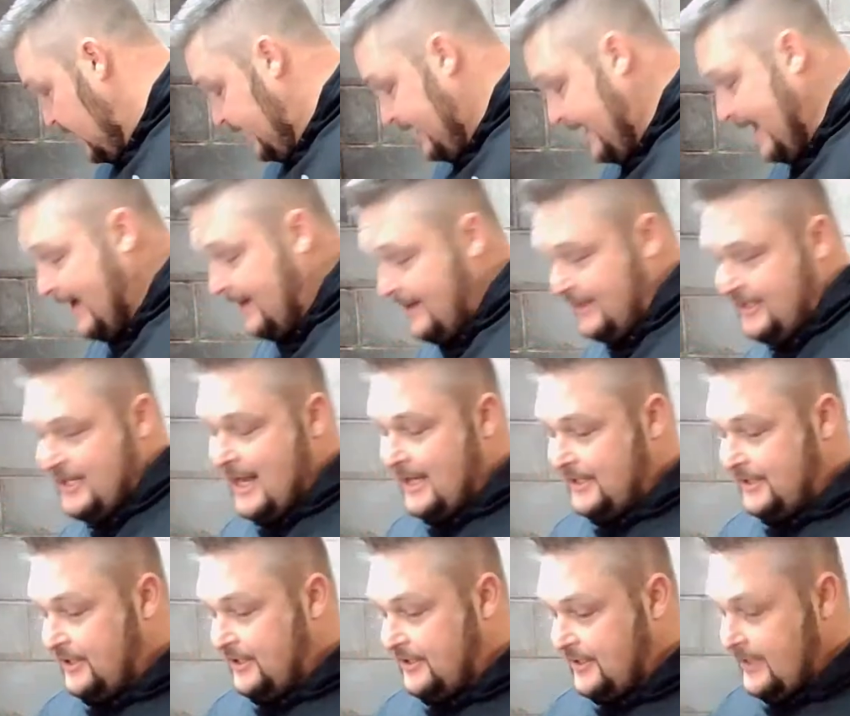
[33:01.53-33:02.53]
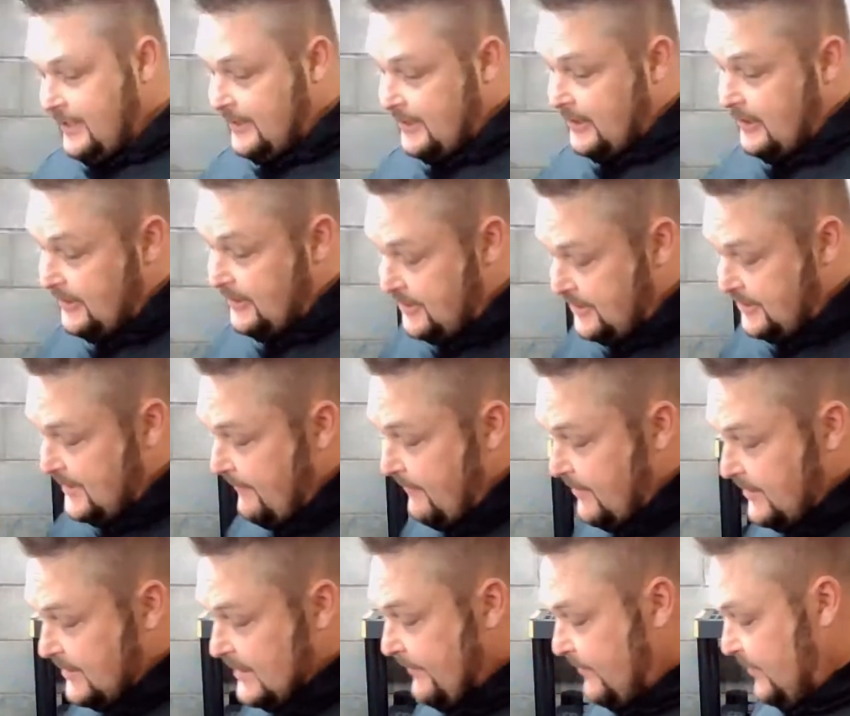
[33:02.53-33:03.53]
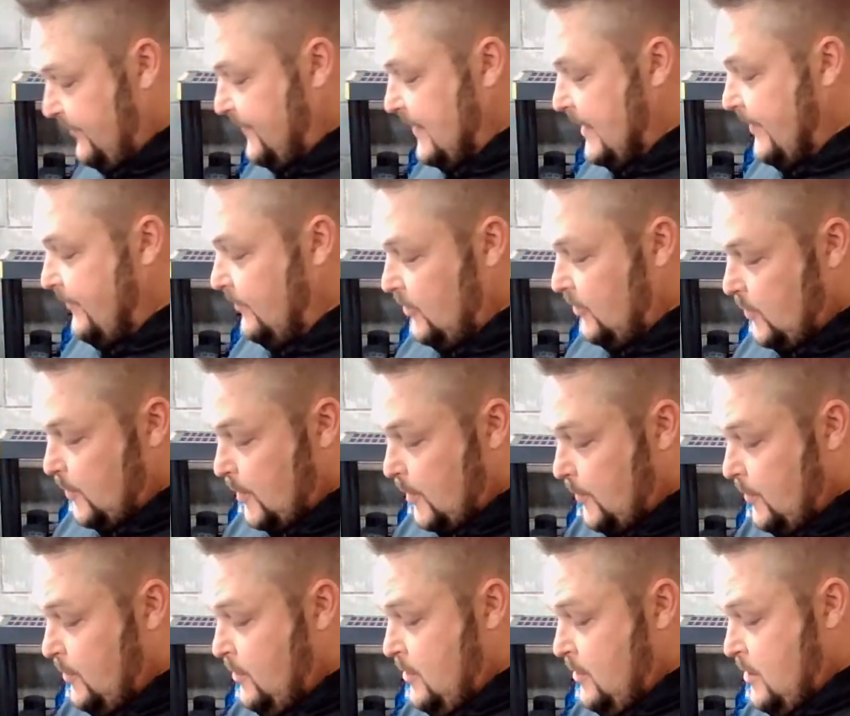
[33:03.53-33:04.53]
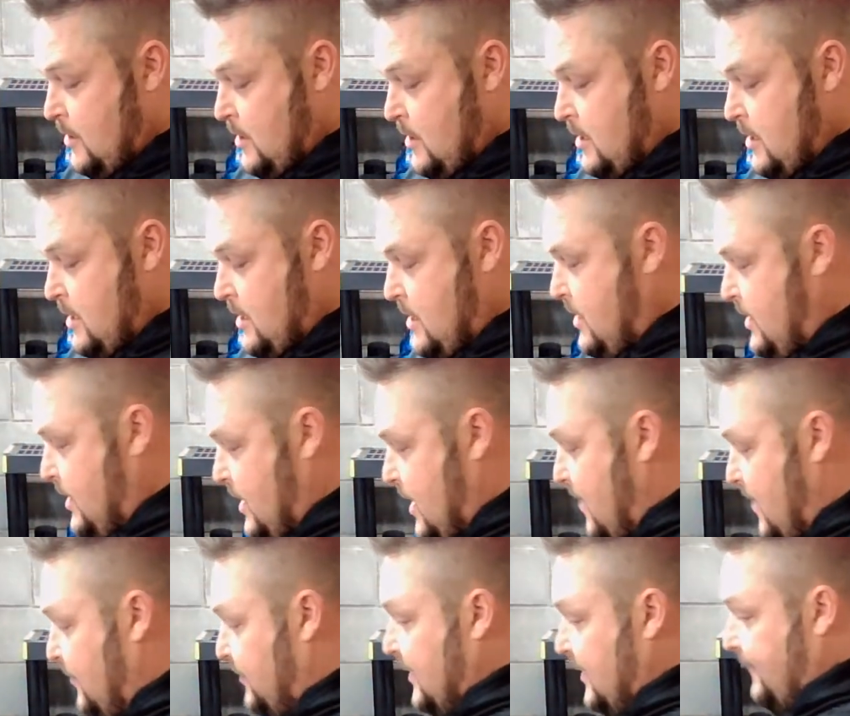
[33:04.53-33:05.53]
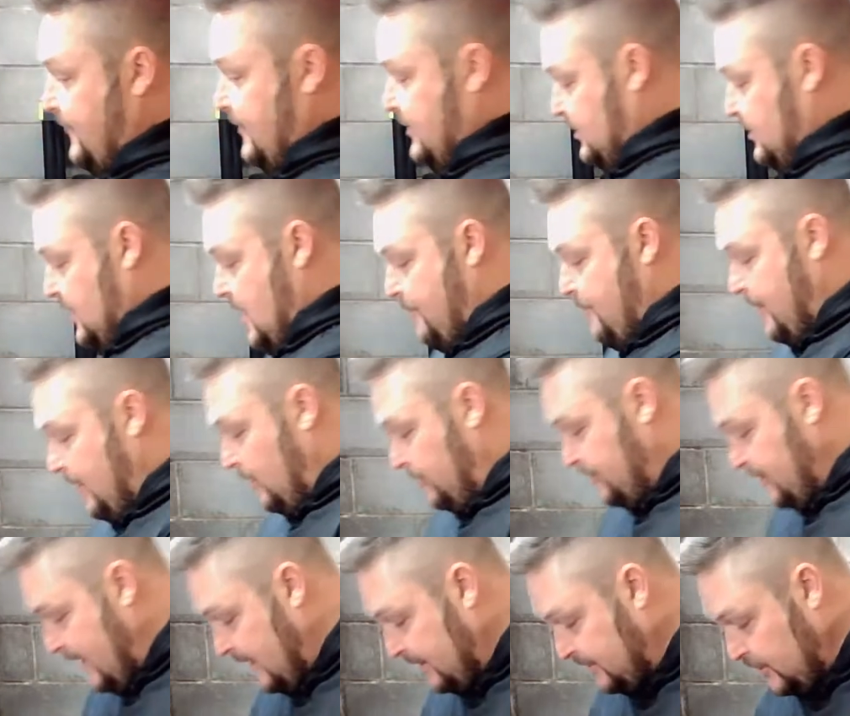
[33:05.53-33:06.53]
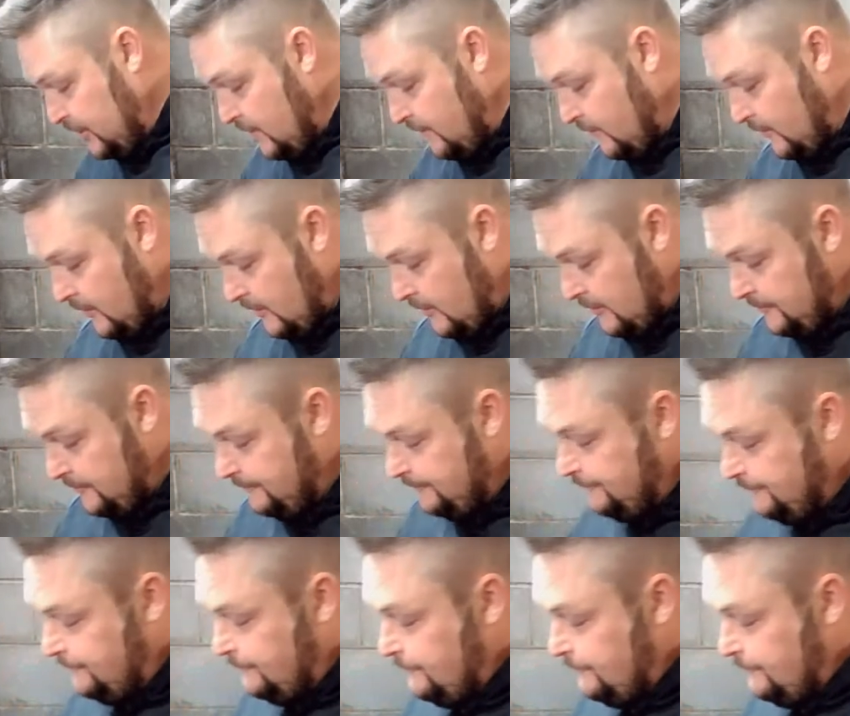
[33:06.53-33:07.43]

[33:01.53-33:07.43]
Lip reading: Yeah, the chassis sticker, it's a 7075 aluminum. It's definitely just a lot better chassis overall.